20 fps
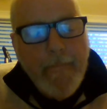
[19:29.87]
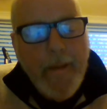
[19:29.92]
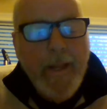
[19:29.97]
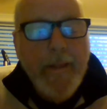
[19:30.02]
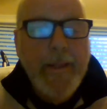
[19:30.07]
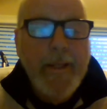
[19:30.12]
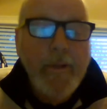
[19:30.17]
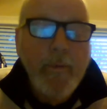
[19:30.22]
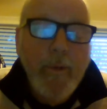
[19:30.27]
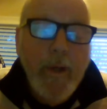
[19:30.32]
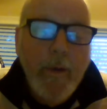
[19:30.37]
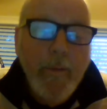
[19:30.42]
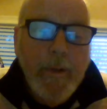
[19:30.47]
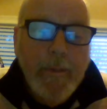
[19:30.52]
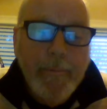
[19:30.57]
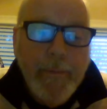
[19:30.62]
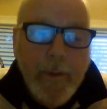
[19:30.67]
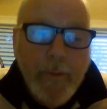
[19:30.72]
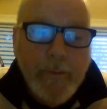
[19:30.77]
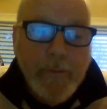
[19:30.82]
And that's why I
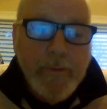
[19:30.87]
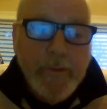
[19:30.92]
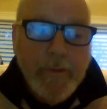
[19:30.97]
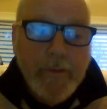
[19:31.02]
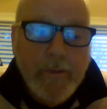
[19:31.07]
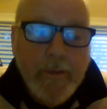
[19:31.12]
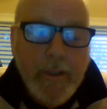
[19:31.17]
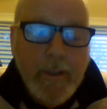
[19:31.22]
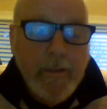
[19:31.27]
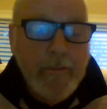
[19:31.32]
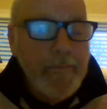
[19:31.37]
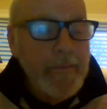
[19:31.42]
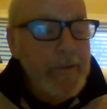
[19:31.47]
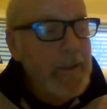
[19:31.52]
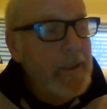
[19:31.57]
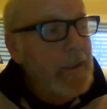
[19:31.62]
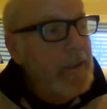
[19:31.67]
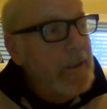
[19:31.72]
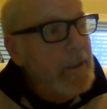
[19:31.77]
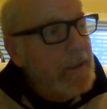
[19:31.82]
repost his stuff,
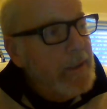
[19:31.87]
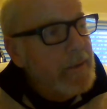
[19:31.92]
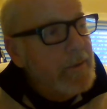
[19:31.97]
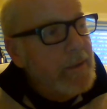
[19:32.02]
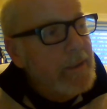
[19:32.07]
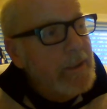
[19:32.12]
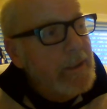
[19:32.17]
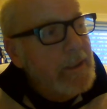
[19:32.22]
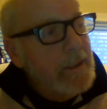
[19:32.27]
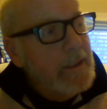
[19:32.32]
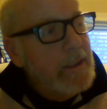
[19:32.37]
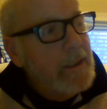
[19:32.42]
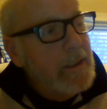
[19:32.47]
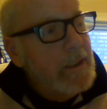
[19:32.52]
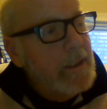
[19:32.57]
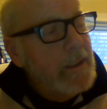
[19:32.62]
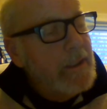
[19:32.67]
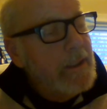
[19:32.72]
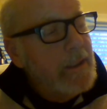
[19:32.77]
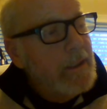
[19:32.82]
because he
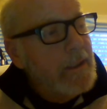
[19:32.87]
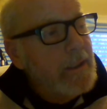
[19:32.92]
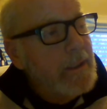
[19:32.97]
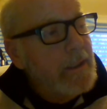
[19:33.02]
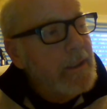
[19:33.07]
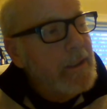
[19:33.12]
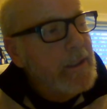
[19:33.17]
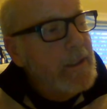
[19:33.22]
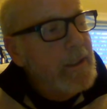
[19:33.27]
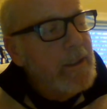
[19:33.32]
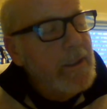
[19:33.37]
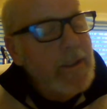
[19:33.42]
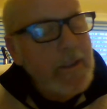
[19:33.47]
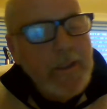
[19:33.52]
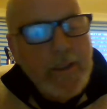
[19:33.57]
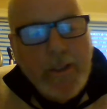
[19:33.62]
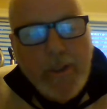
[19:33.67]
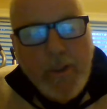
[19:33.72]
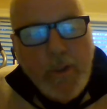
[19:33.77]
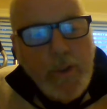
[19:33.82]

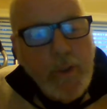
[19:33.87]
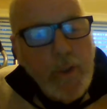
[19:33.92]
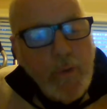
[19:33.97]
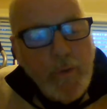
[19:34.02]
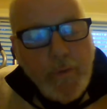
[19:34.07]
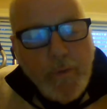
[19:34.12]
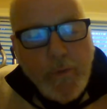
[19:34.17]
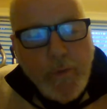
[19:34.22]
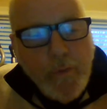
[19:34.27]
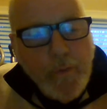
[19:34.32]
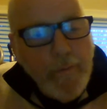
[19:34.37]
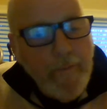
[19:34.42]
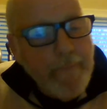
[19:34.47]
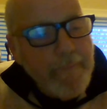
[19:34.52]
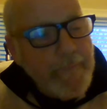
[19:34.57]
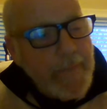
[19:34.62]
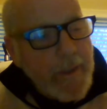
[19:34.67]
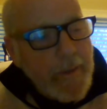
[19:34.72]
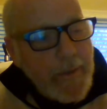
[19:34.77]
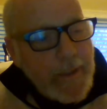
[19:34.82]
goes through it
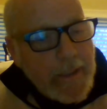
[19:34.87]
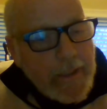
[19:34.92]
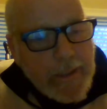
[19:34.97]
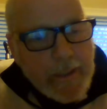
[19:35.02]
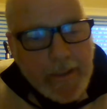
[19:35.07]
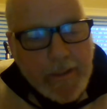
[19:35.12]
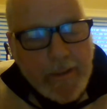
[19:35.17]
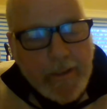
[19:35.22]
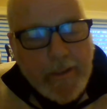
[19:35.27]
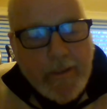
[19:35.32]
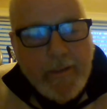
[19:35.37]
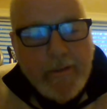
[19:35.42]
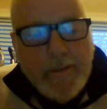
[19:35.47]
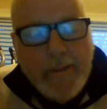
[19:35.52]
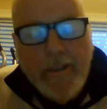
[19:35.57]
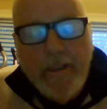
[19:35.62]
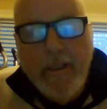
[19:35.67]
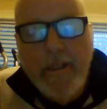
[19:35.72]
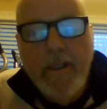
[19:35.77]
very detailed.